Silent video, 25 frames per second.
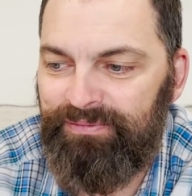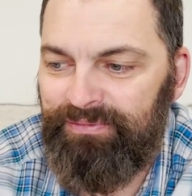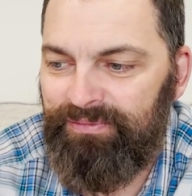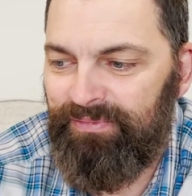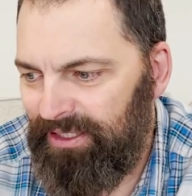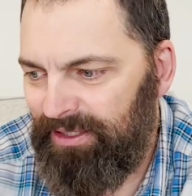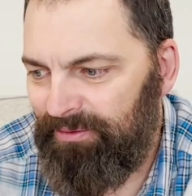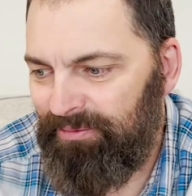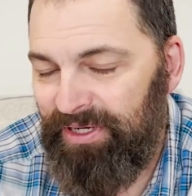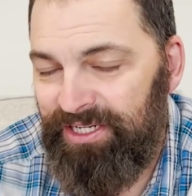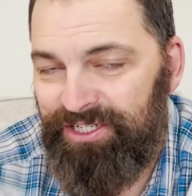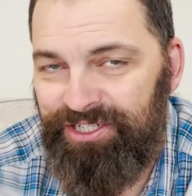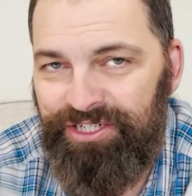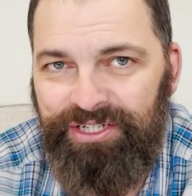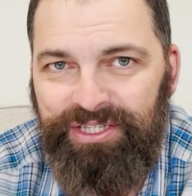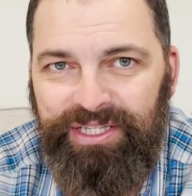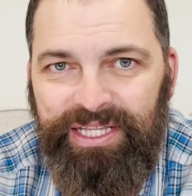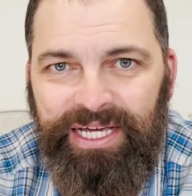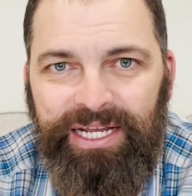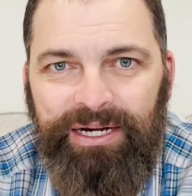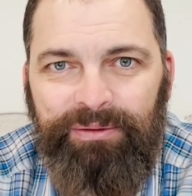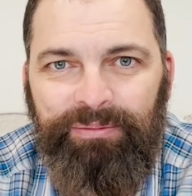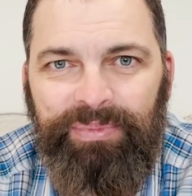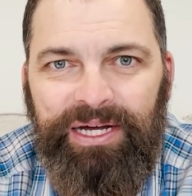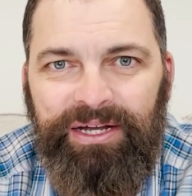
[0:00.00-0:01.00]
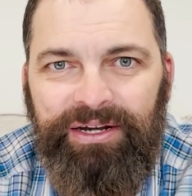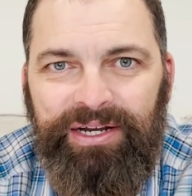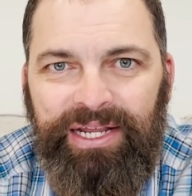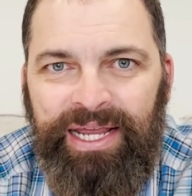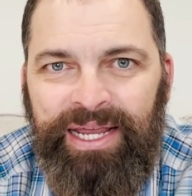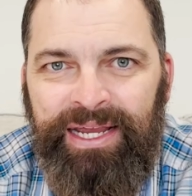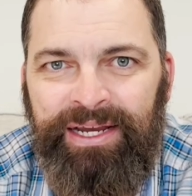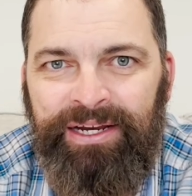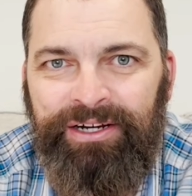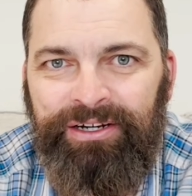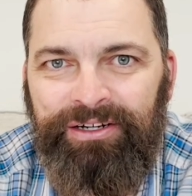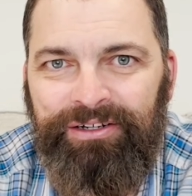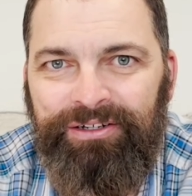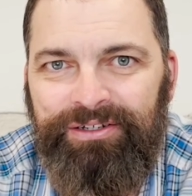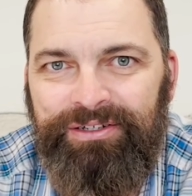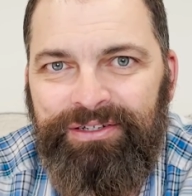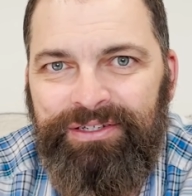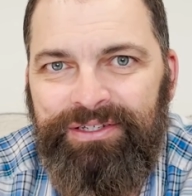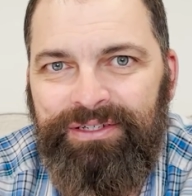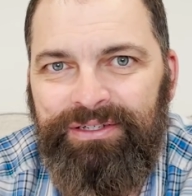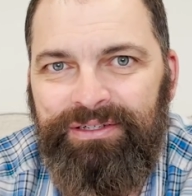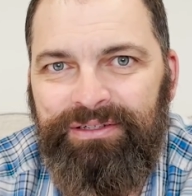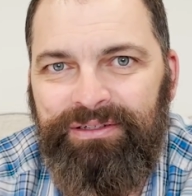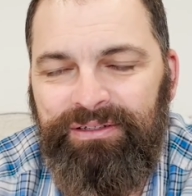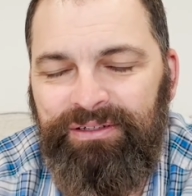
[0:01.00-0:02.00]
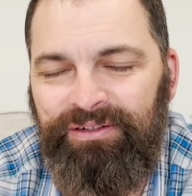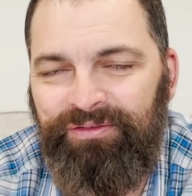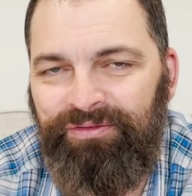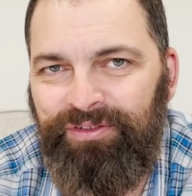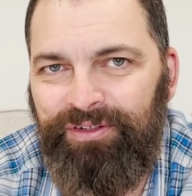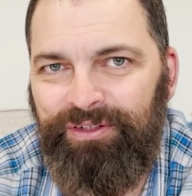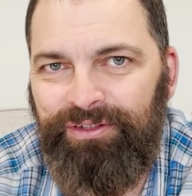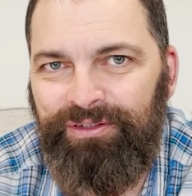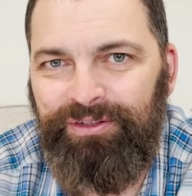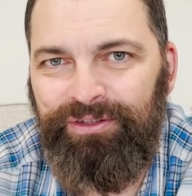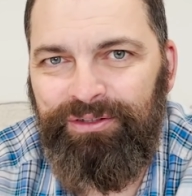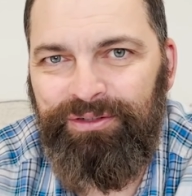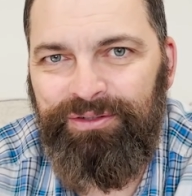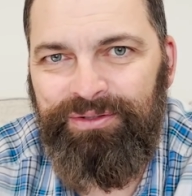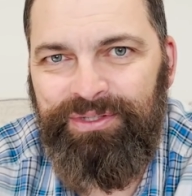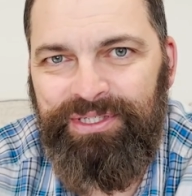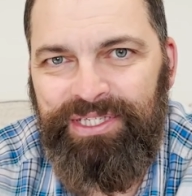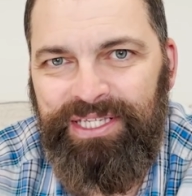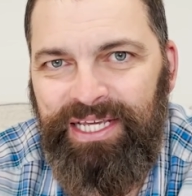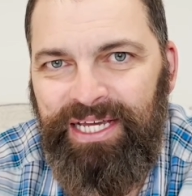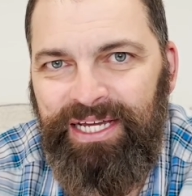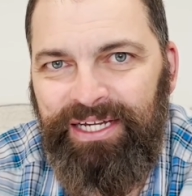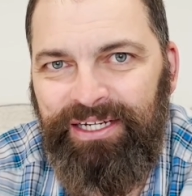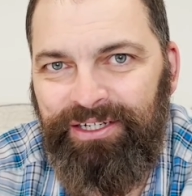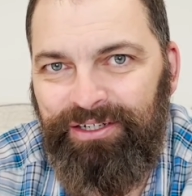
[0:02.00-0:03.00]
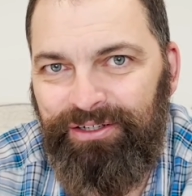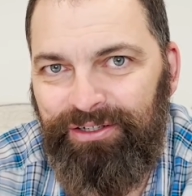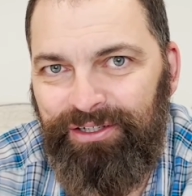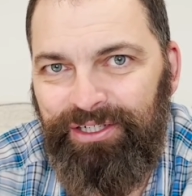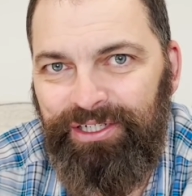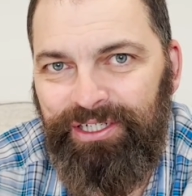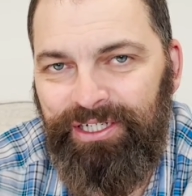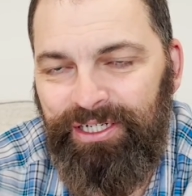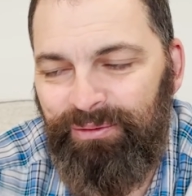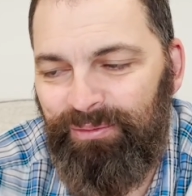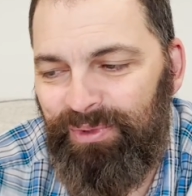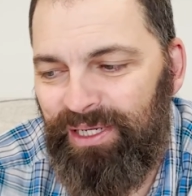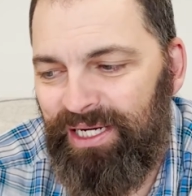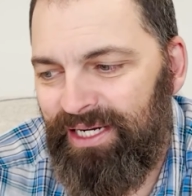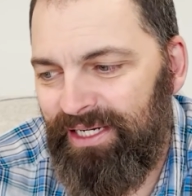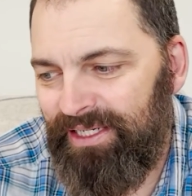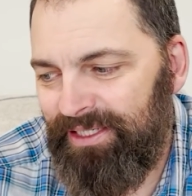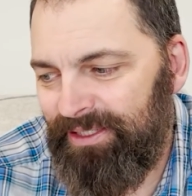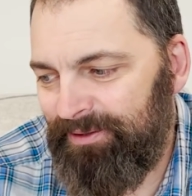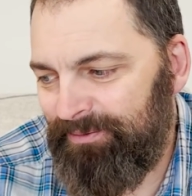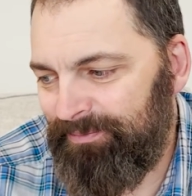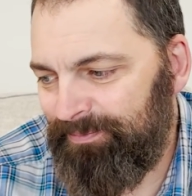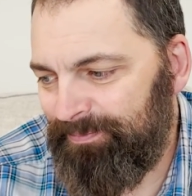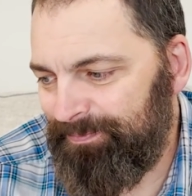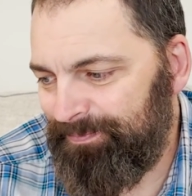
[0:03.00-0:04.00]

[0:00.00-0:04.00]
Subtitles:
They mentioned that about anchors. If you lose the anchor, you got to buy it.